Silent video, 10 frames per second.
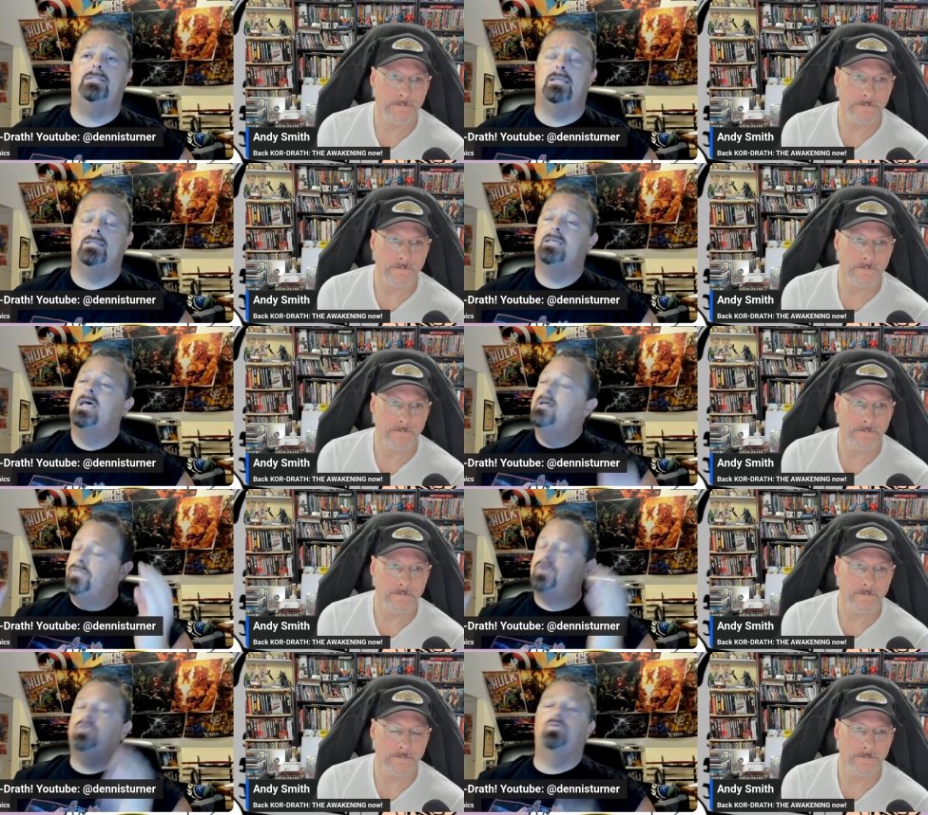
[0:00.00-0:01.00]
Speaker 1: scenes.
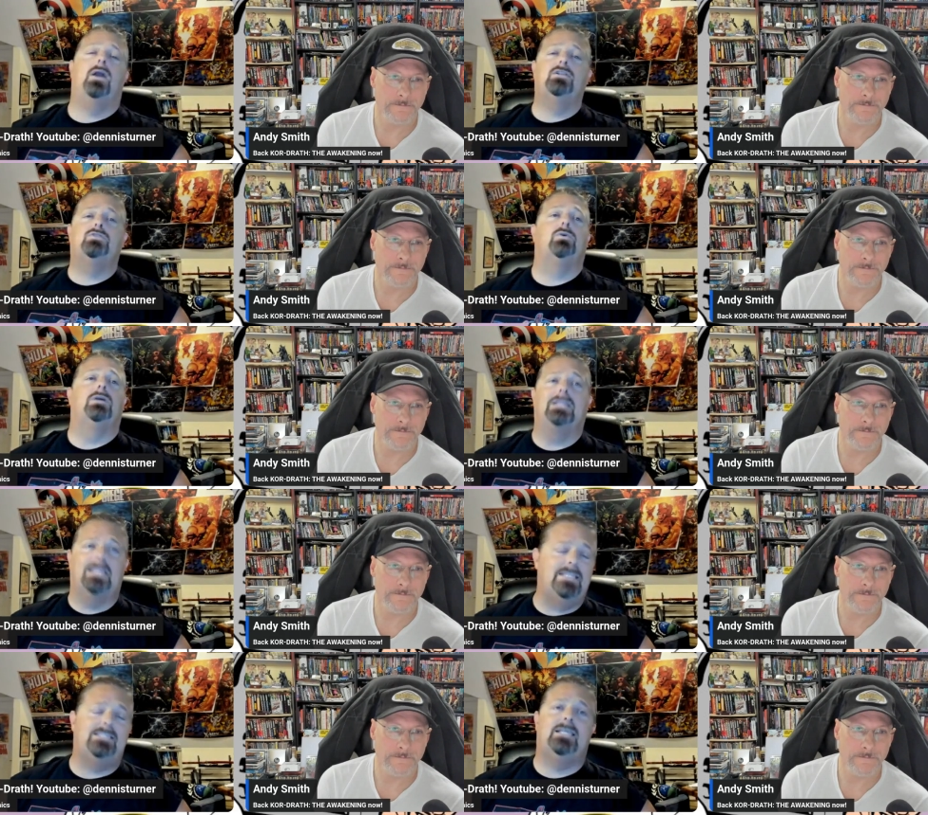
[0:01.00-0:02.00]
The credits were at
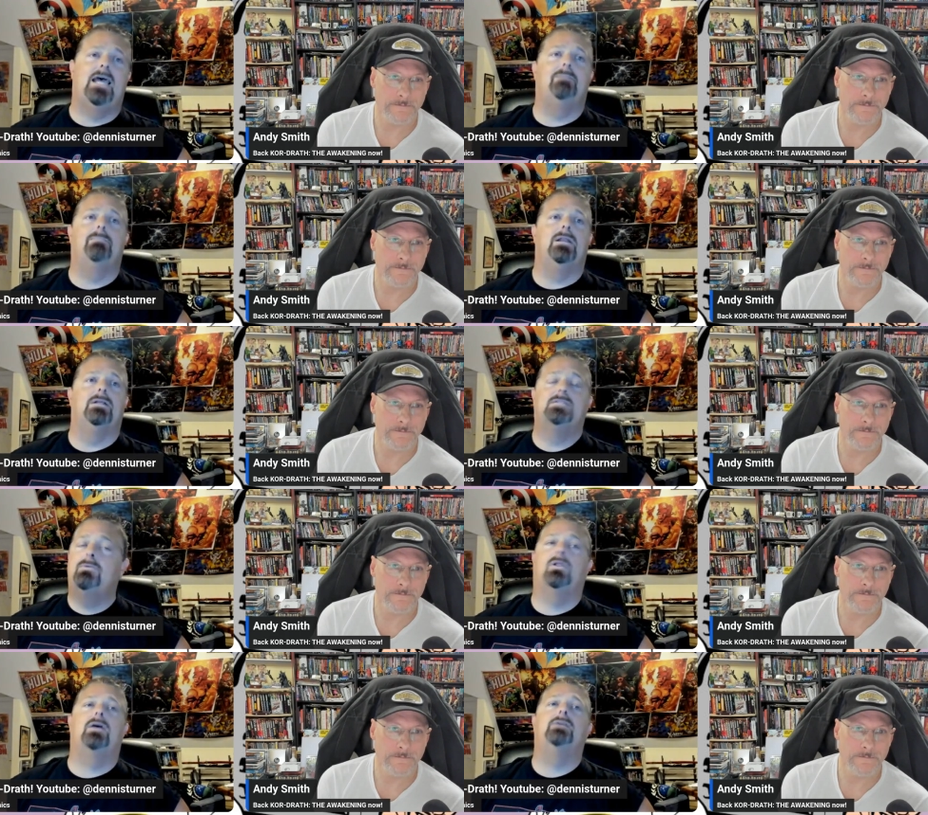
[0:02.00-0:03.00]
least 10 minutes. They
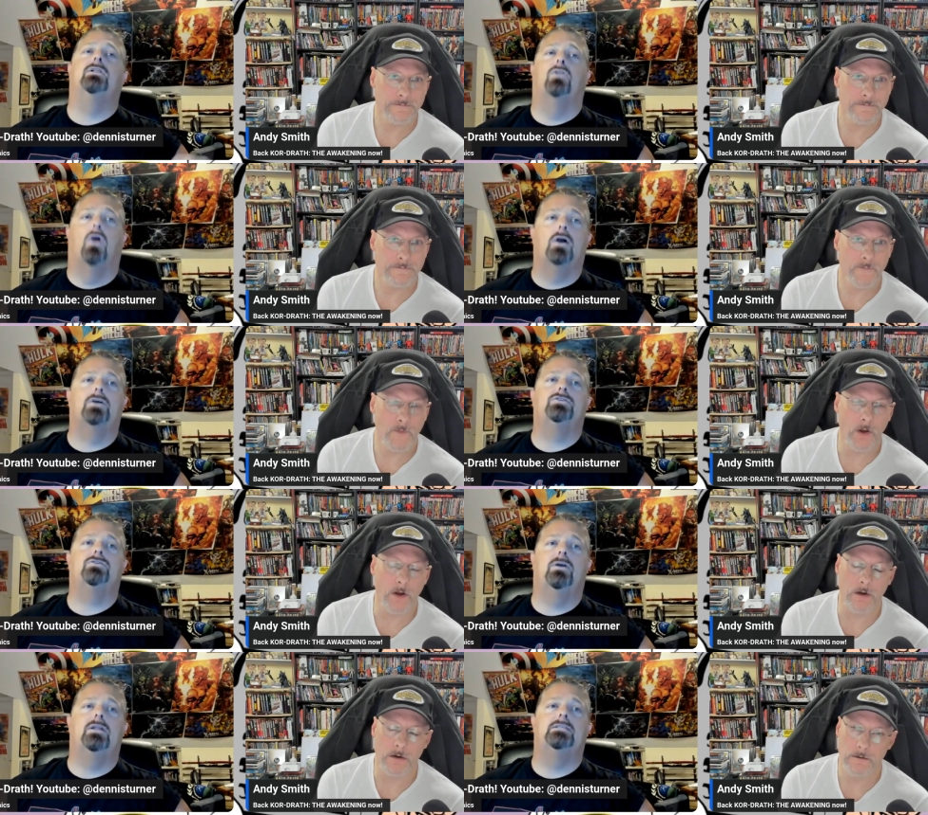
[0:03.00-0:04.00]
were like the longest
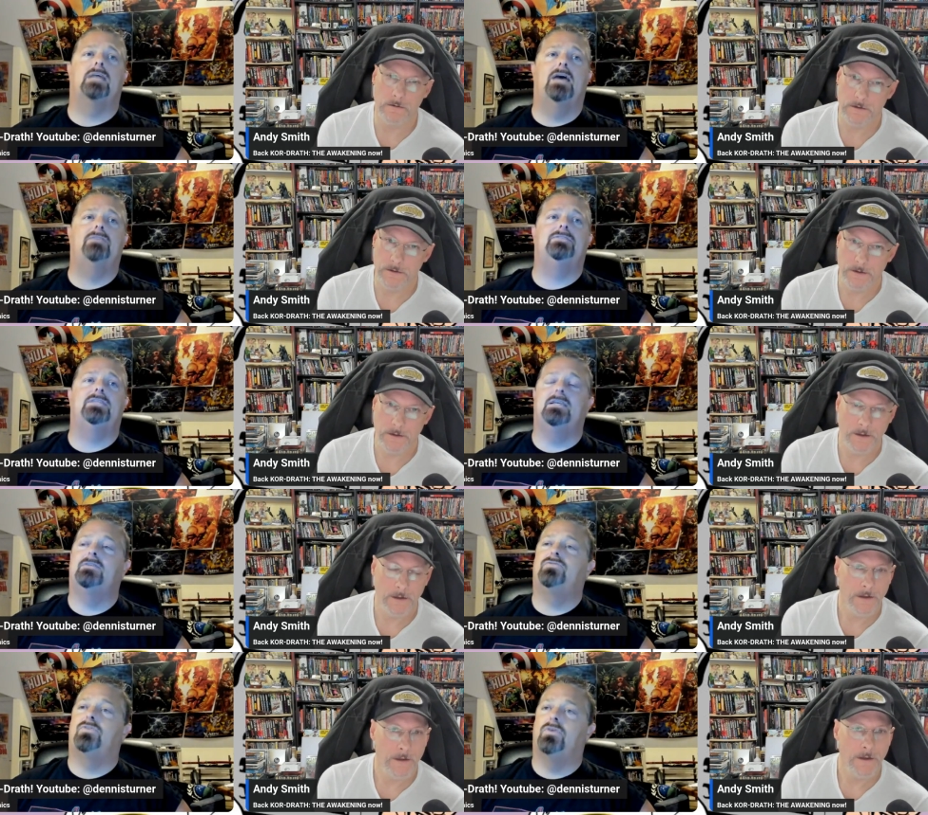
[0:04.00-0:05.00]
credits I've seen
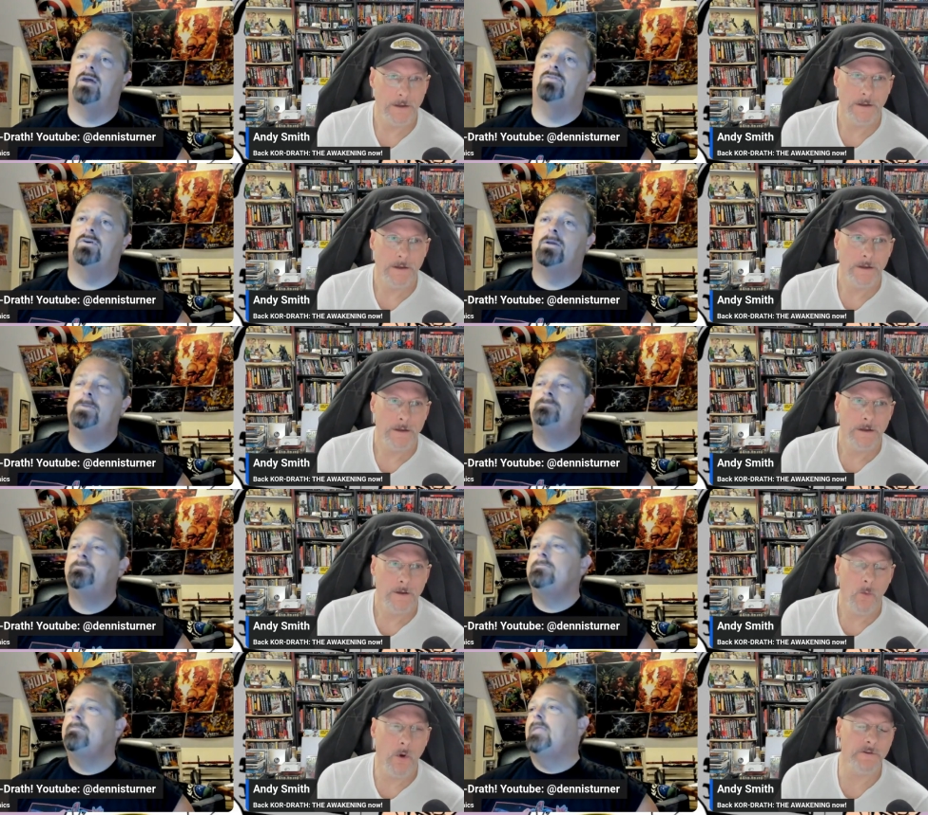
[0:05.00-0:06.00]
in forever.
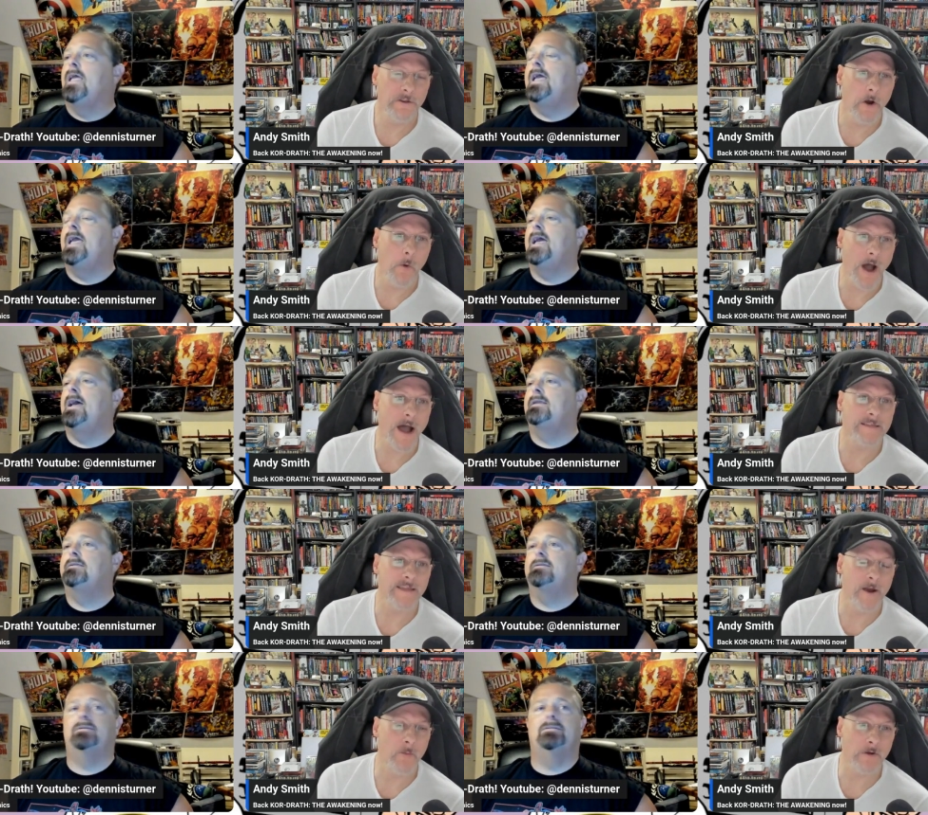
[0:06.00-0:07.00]
Speaker 2: Well, you know why
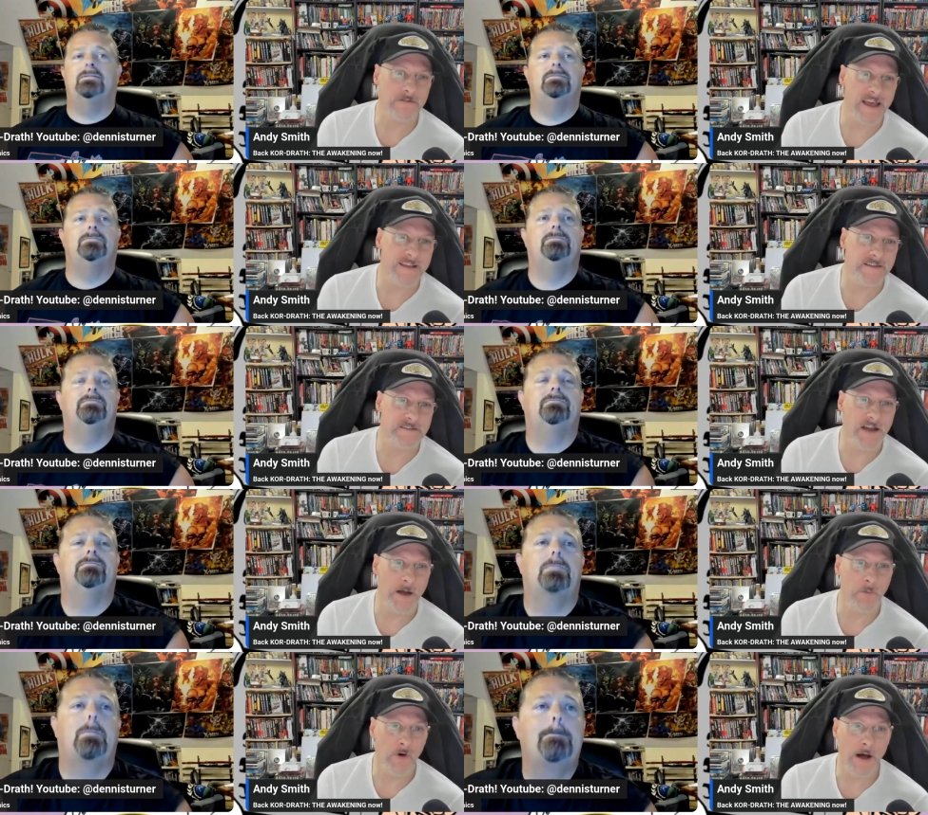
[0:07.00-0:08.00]
they almost had to
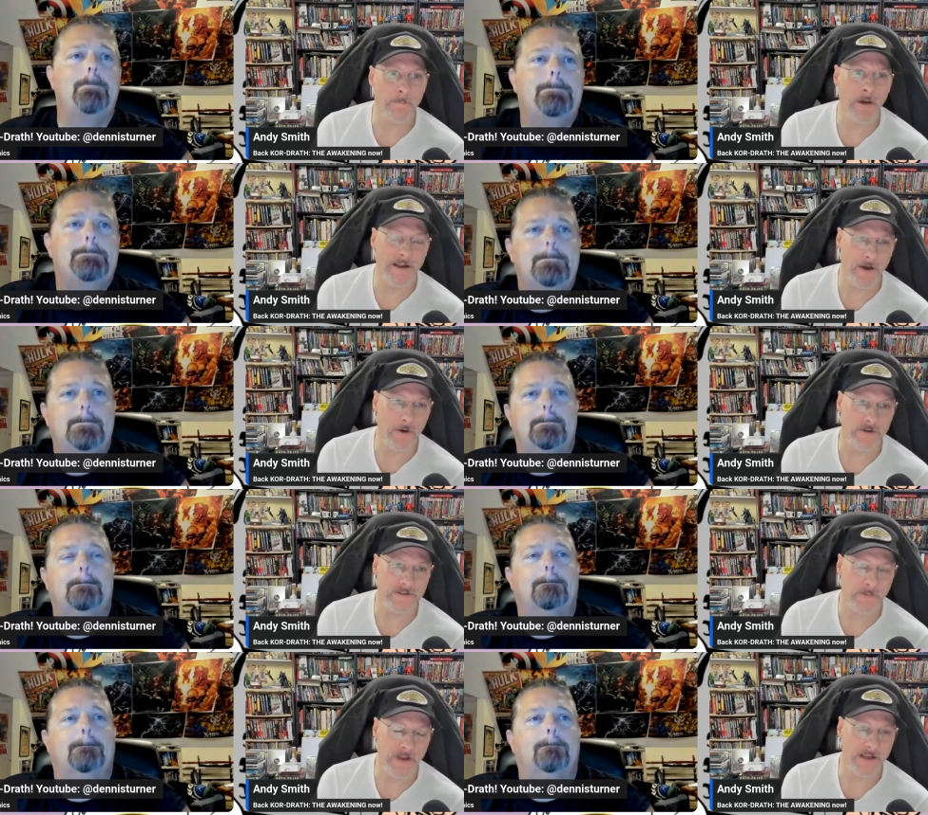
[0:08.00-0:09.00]
double up. I
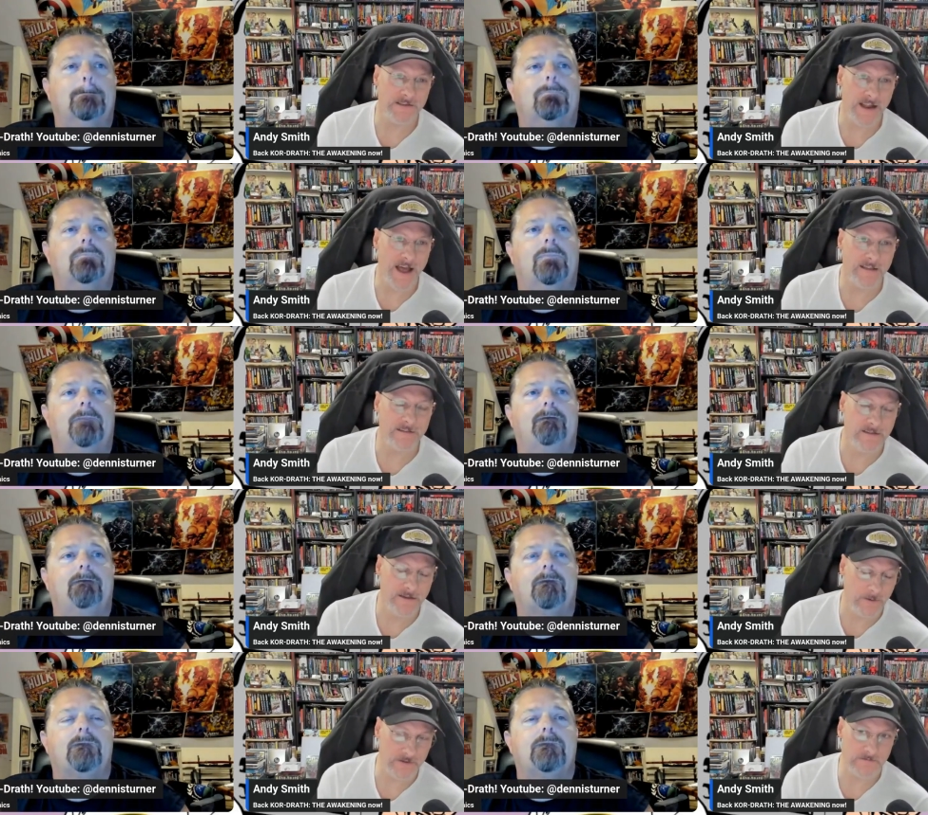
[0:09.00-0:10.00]
noticed because a lot
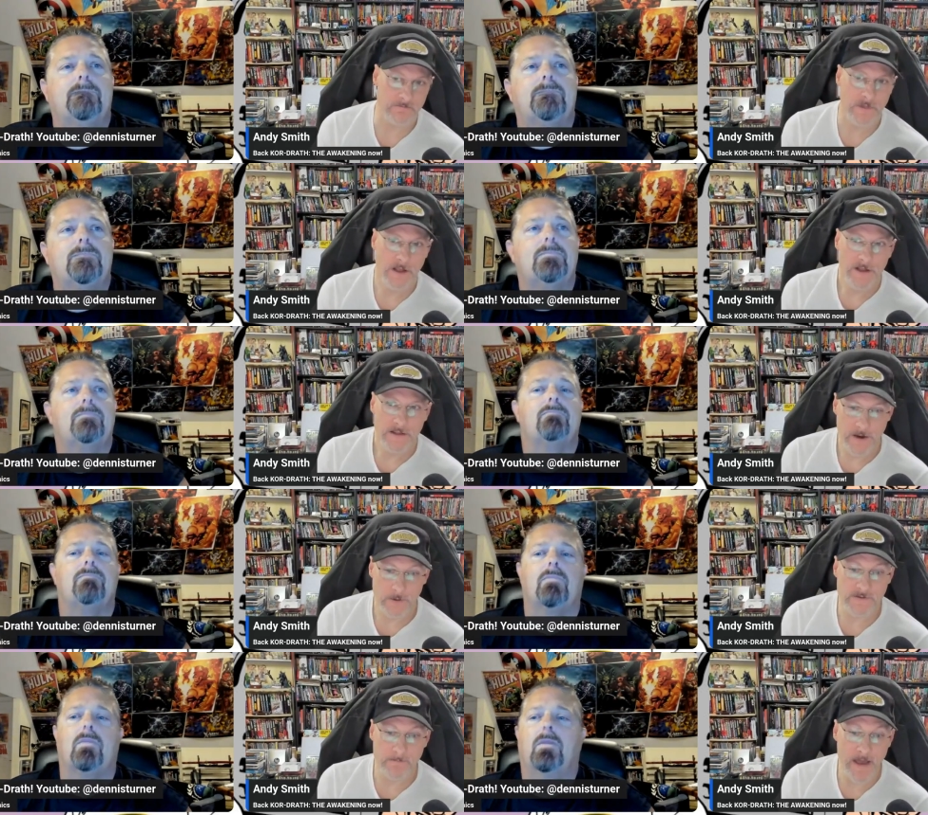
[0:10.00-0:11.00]
there was
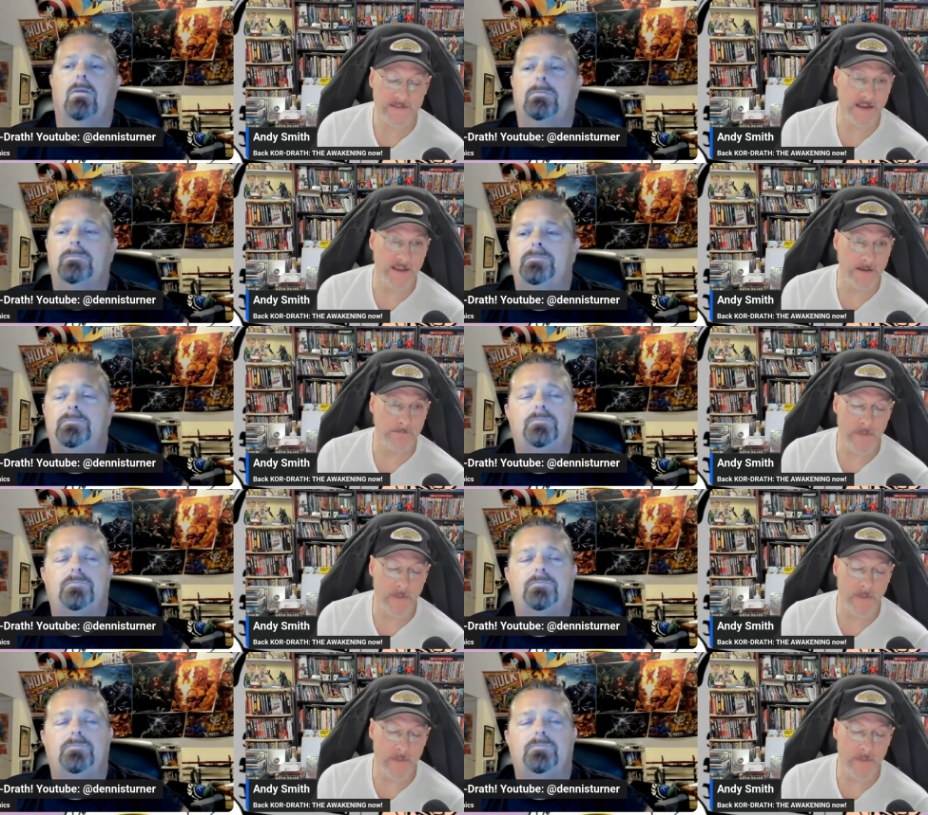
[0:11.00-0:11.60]
there was Mexican